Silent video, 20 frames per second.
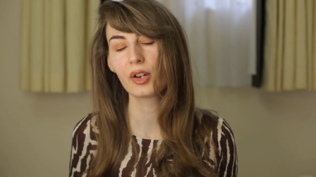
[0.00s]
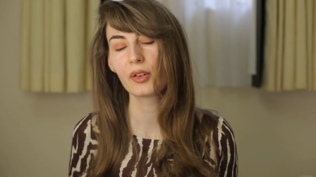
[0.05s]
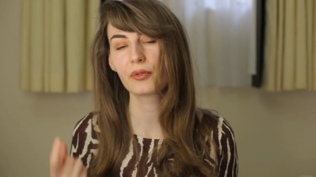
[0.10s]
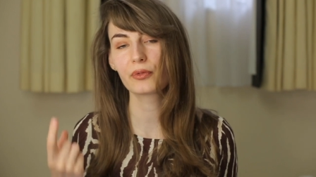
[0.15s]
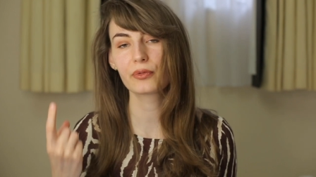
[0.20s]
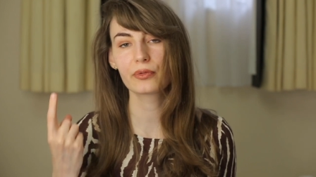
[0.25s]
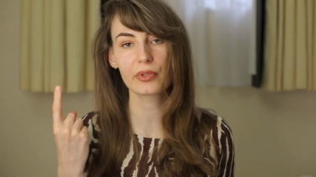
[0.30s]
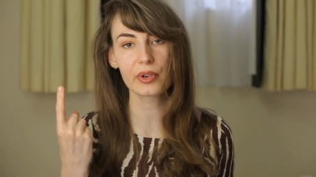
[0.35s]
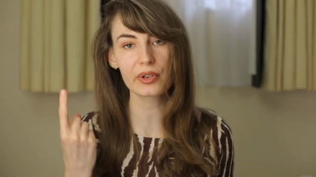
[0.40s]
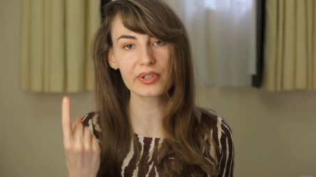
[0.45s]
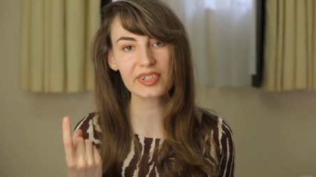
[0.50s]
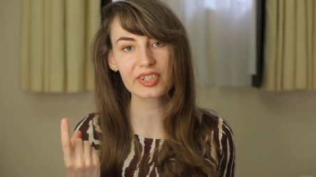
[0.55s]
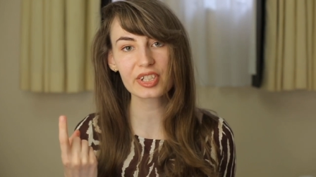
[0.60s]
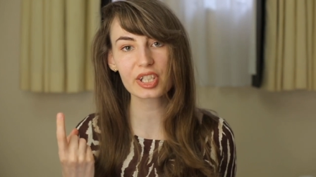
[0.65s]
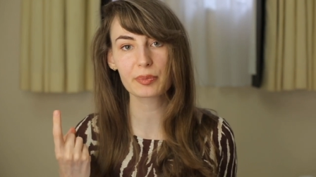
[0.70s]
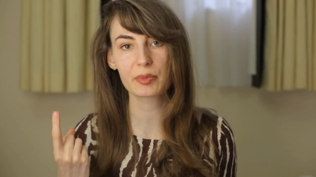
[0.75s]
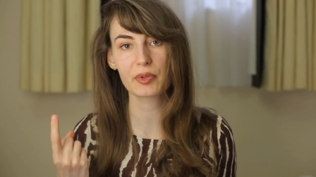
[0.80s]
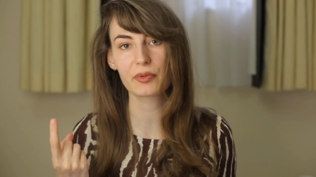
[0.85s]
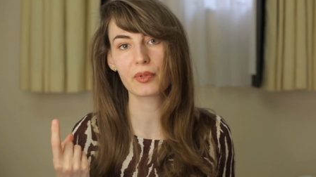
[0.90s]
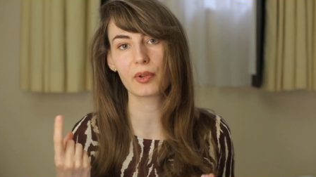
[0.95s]
First
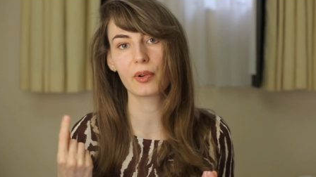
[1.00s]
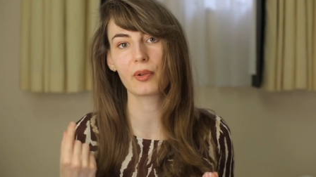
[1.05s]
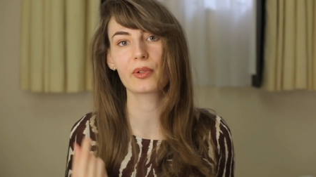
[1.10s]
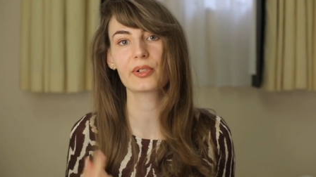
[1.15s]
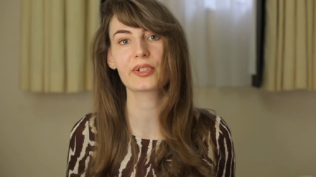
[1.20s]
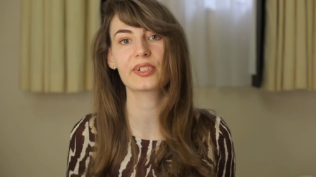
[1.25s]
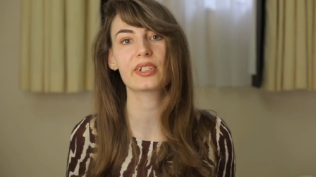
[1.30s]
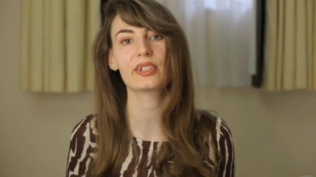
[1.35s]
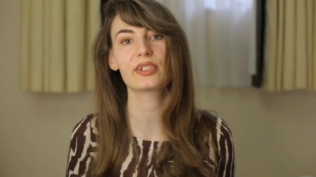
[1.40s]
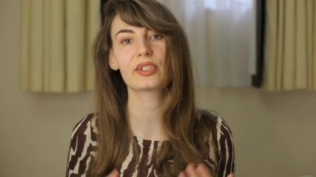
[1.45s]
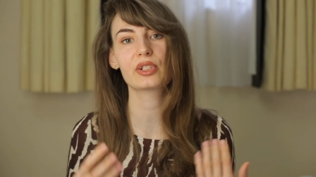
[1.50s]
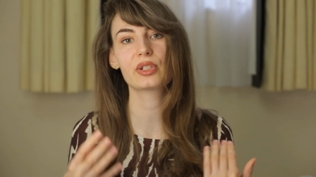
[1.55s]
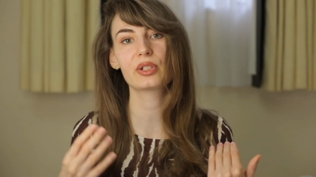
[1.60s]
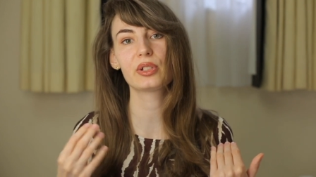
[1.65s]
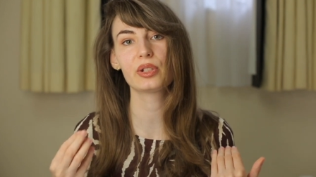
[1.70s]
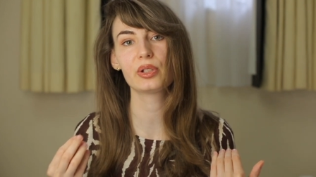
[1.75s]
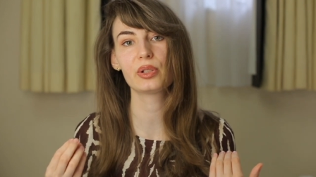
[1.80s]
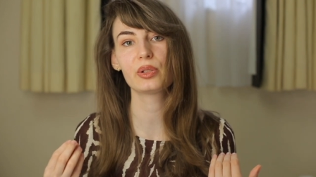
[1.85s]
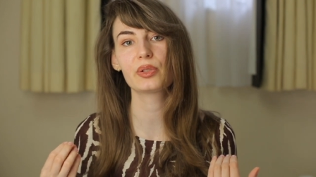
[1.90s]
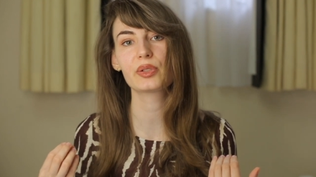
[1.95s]
tip, of course, is
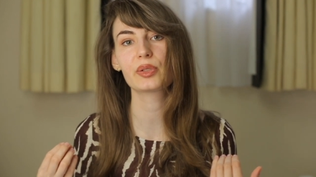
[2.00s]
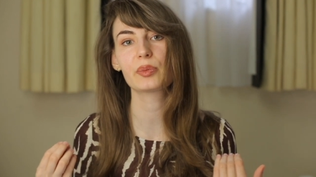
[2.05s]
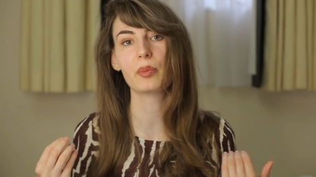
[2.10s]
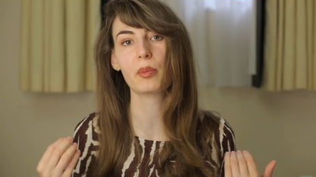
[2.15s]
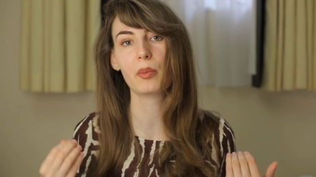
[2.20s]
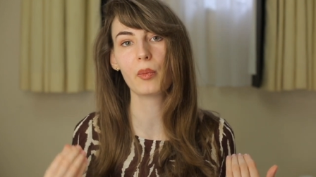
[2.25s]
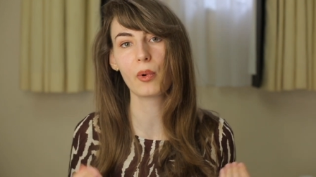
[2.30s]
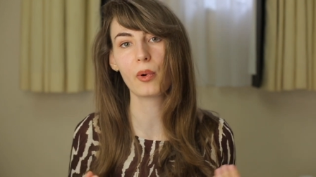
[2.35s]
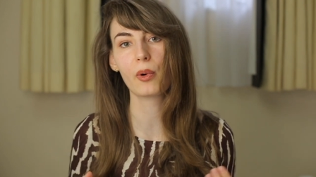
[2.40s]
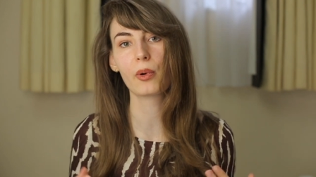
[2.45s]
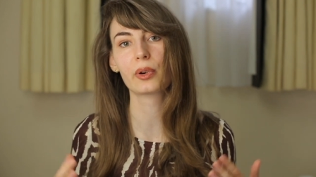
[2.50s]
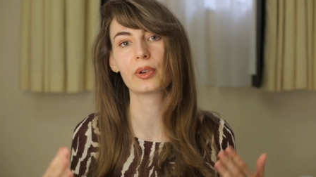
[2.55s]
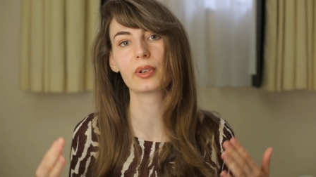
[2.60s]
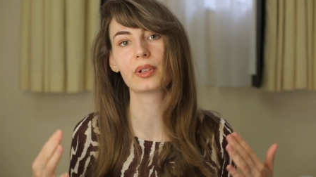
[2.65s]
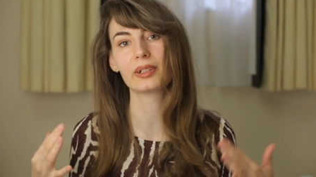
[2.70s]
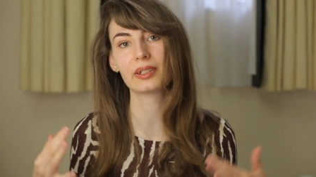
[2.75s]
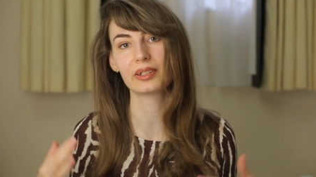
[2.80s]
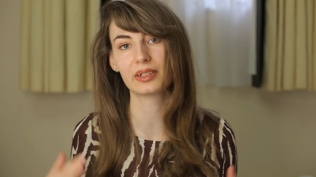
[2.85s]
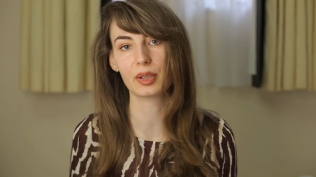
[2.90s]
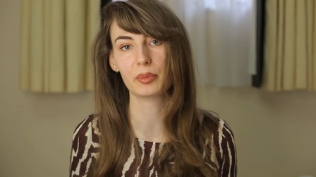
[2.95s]
to use
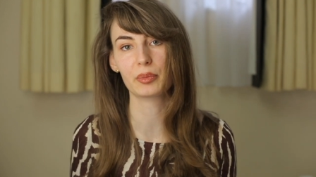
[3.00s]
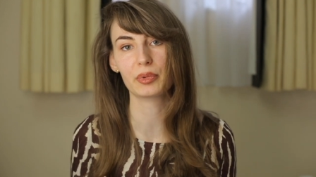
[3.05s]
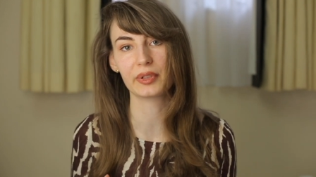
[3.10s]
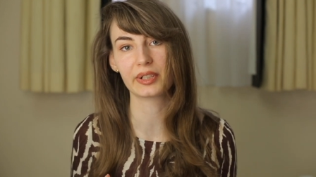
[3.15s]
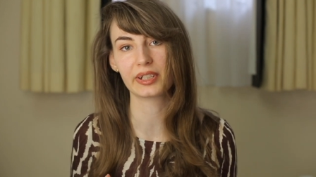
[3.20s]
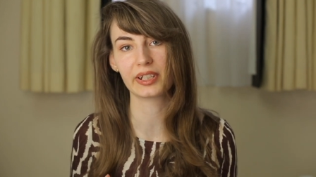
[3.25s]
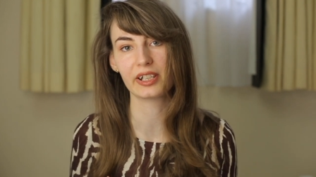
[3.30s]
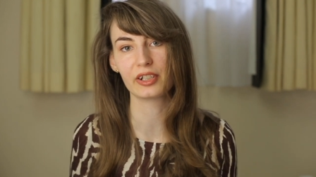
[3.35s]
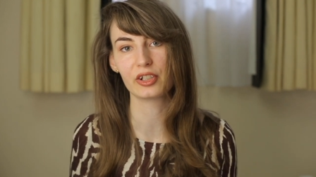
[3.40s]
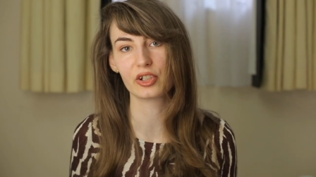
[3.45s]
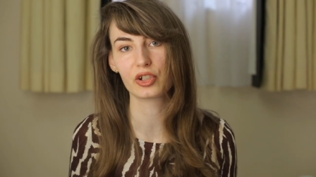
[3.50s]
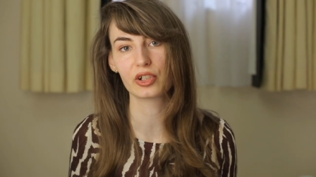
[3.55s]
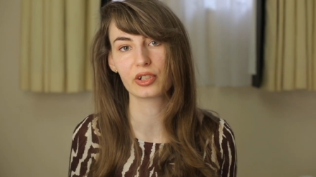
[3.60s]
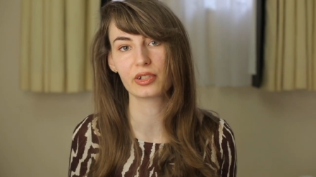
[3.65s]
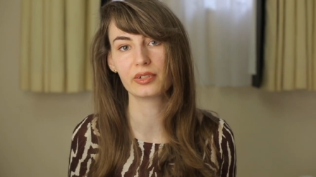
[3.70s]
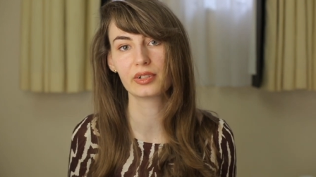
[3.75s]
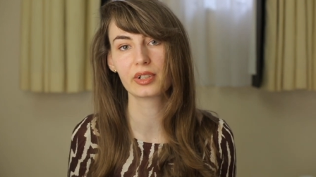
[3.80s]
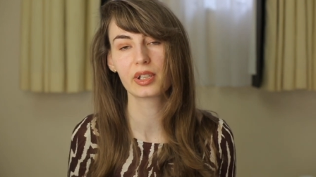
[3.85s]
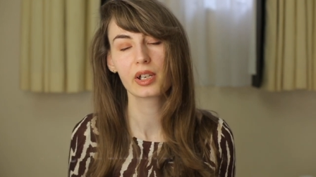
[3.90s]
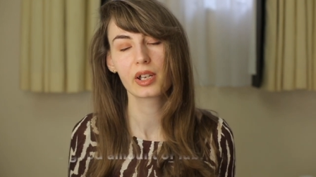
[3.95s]
more
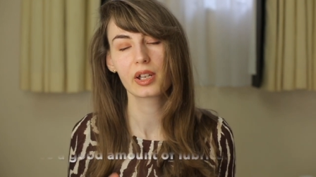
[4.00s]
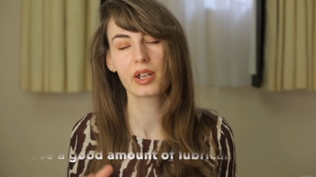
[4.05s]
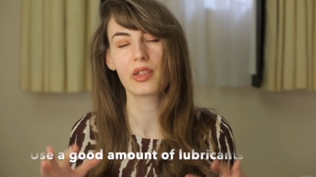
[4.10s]
lubrication.